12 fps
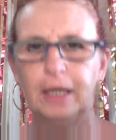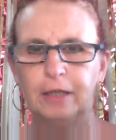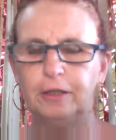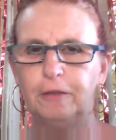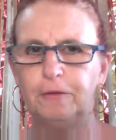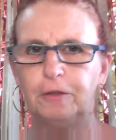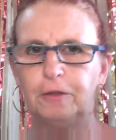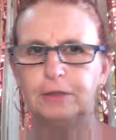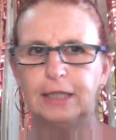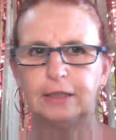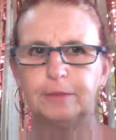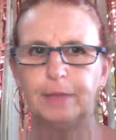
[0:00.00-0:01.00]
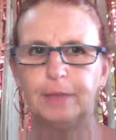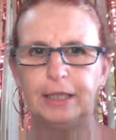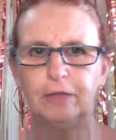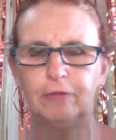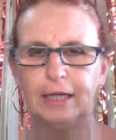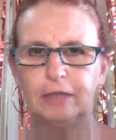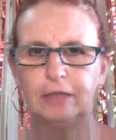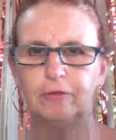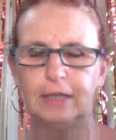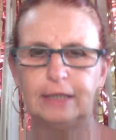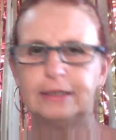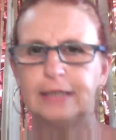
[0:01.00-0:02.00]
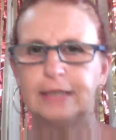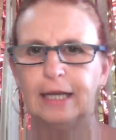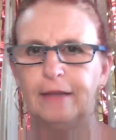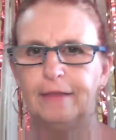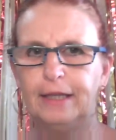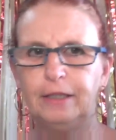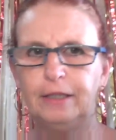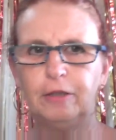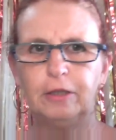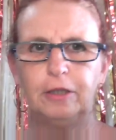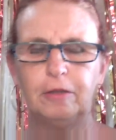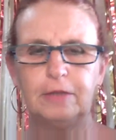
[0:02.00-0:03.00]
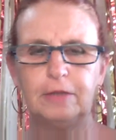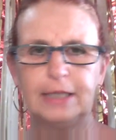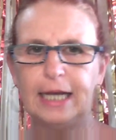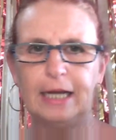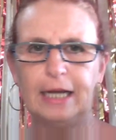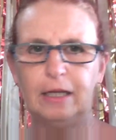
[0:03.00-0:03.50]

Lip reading: and you've used that to make your rag rugs, then you can use that.